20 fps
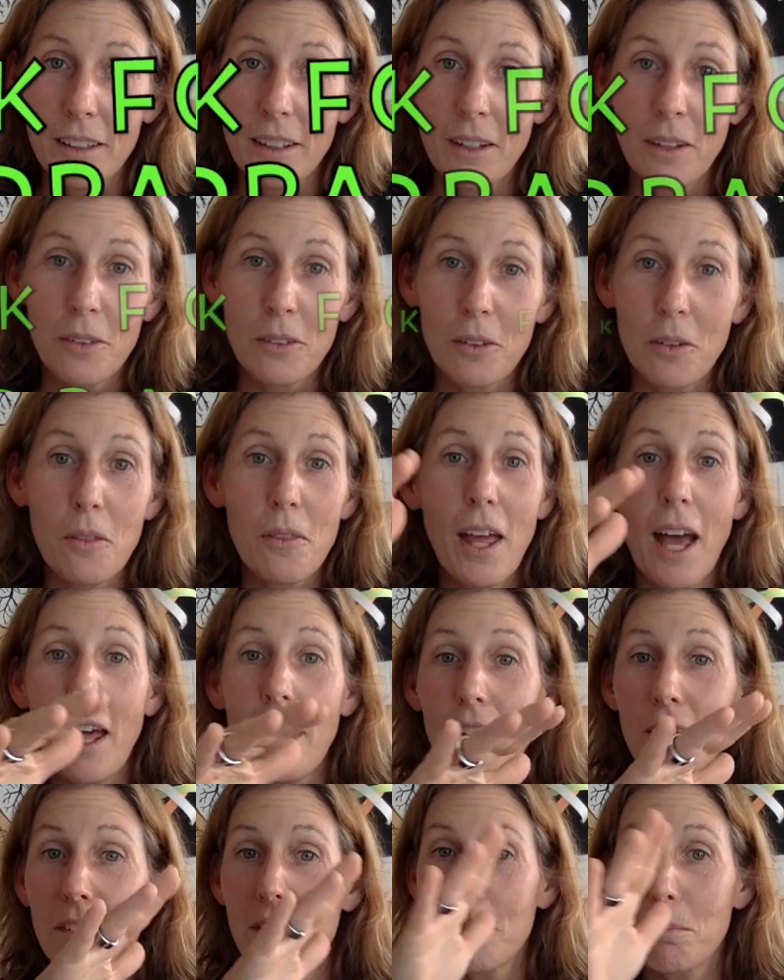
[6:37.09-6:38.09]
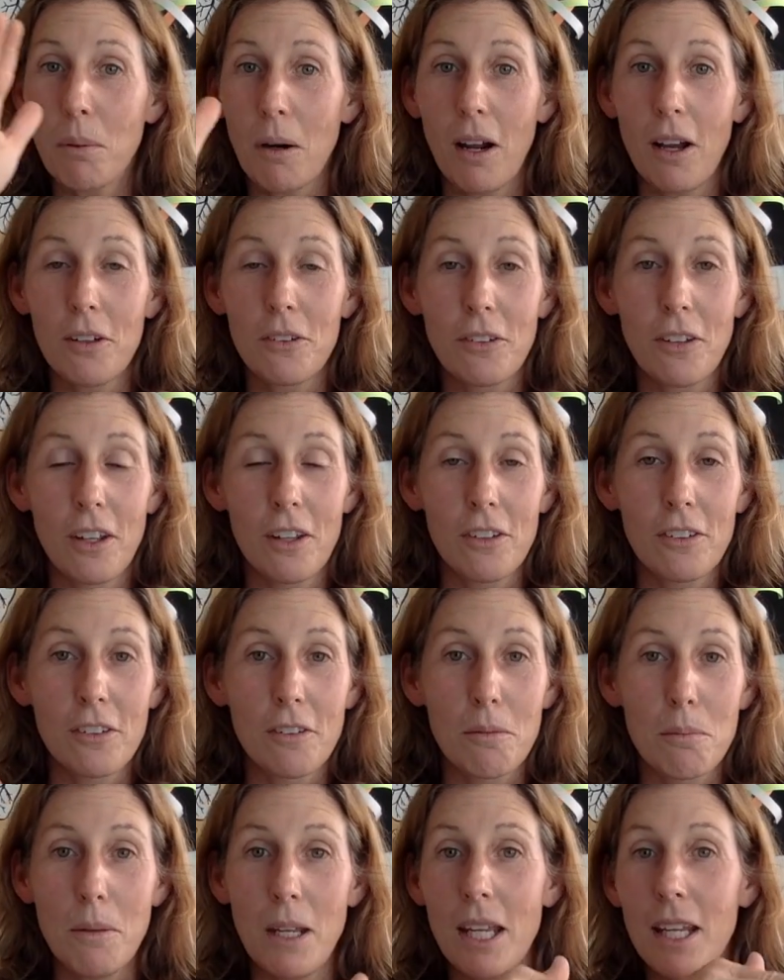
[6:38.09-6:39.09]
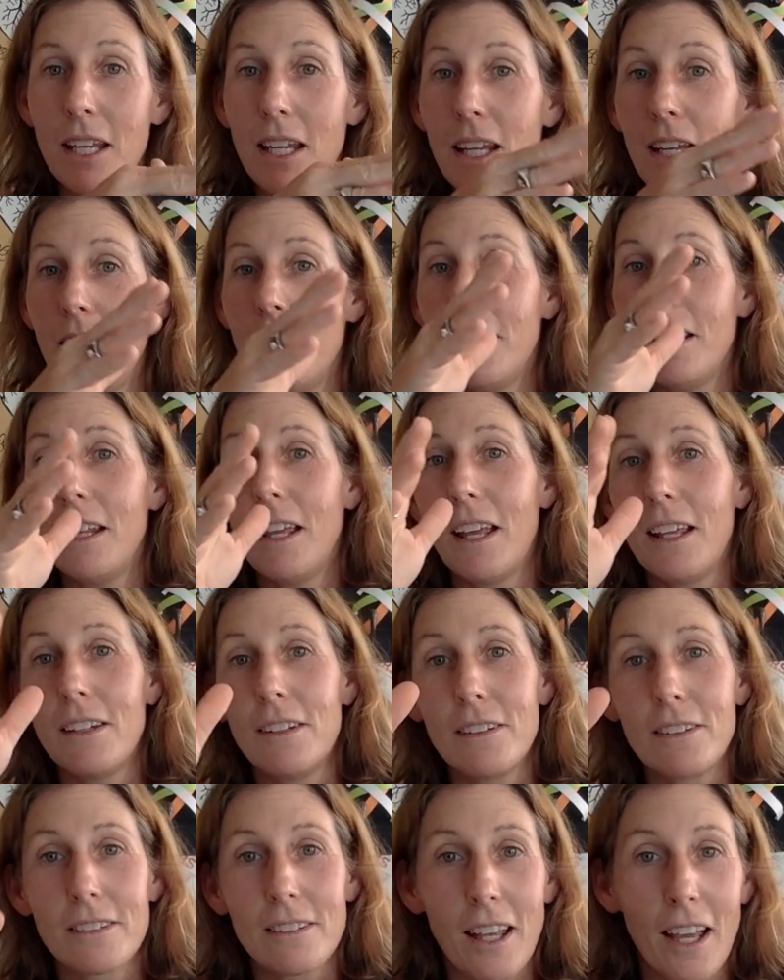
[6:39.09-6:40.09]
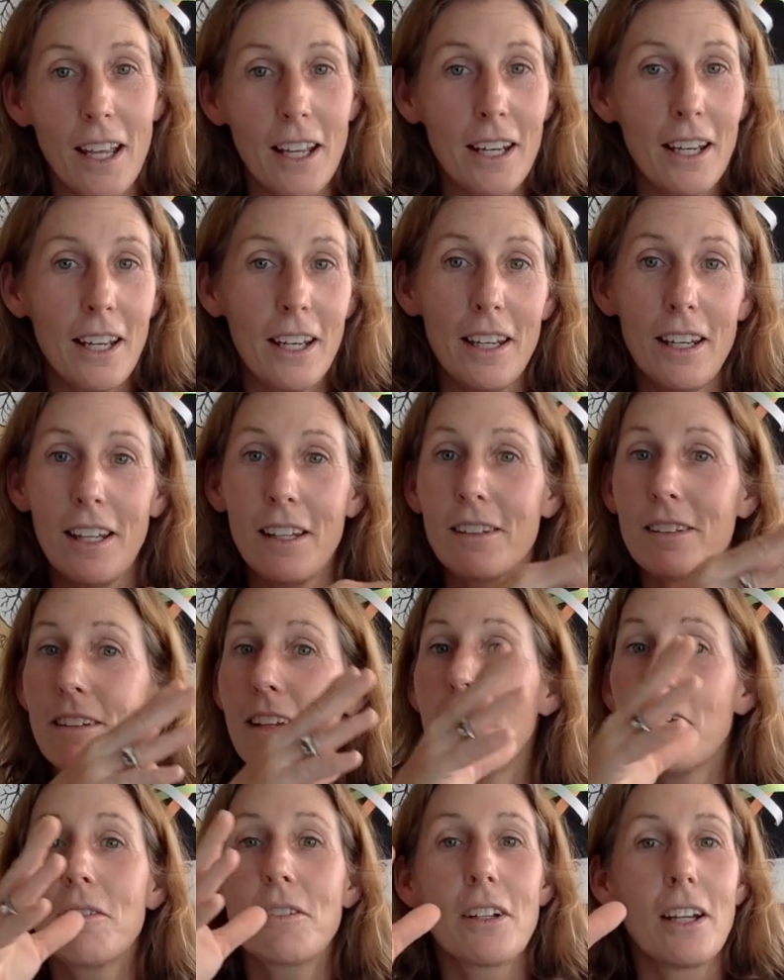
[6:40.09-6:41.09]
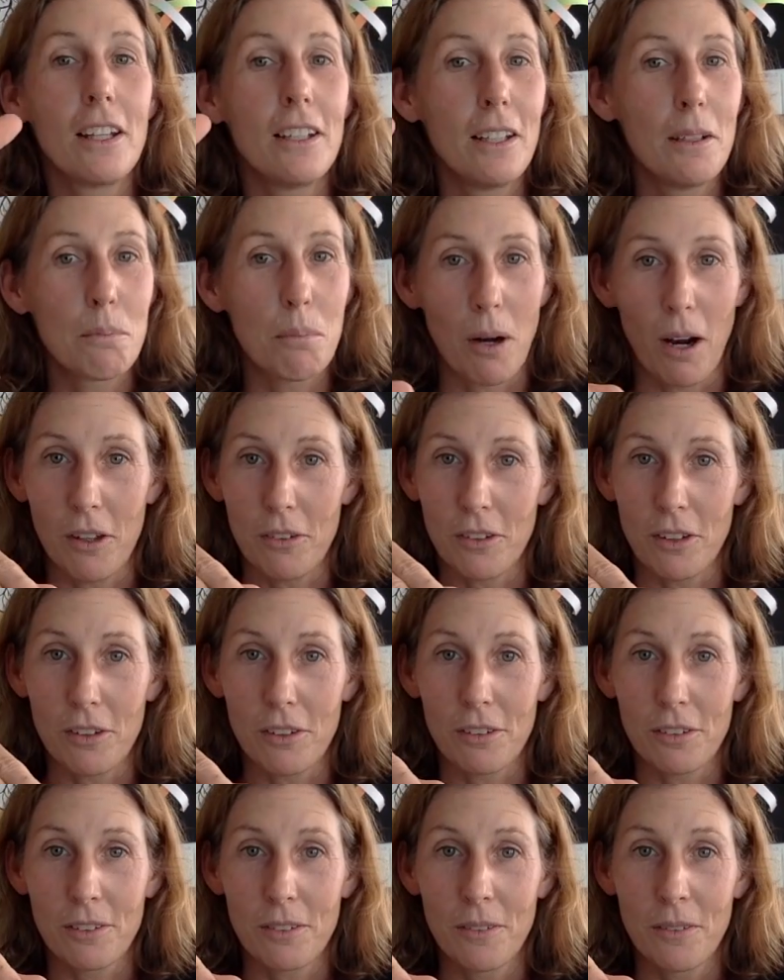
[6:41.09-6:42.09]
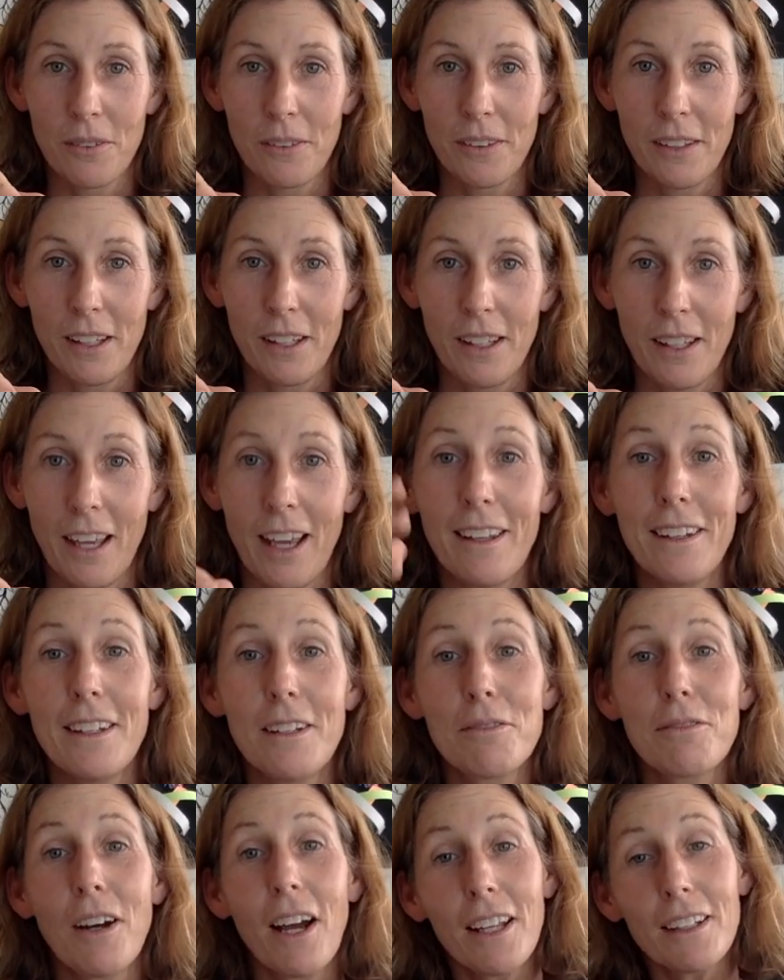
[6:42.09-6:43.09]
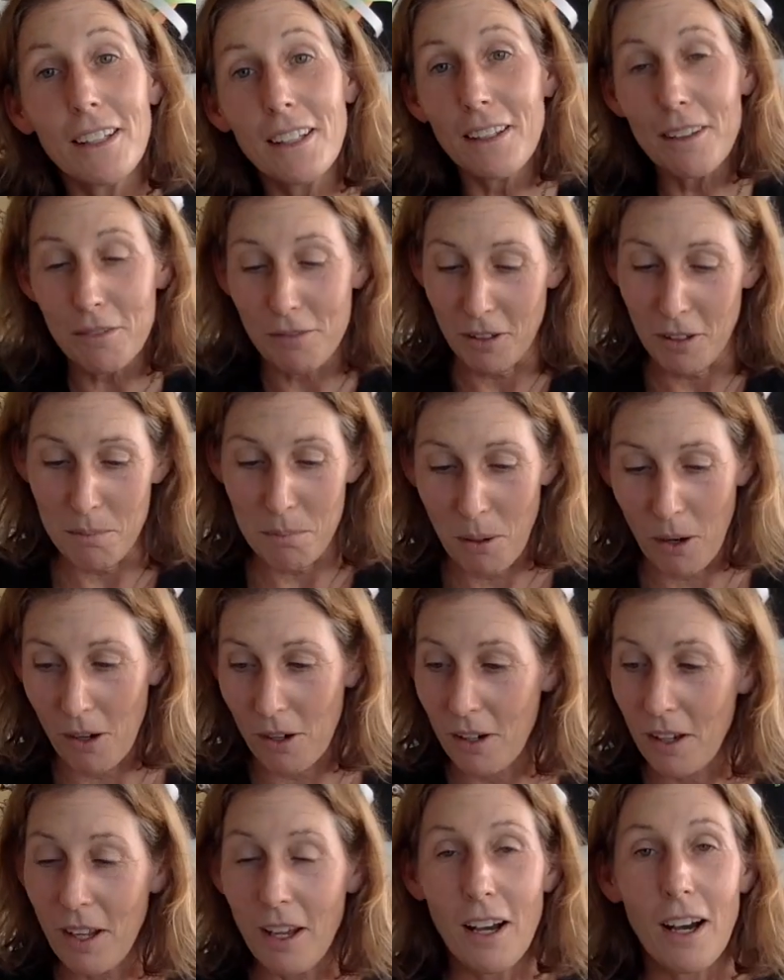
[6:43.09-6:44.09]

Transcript: So that is the process of making and designing. It's a never-ending process. And then finally, the fun part.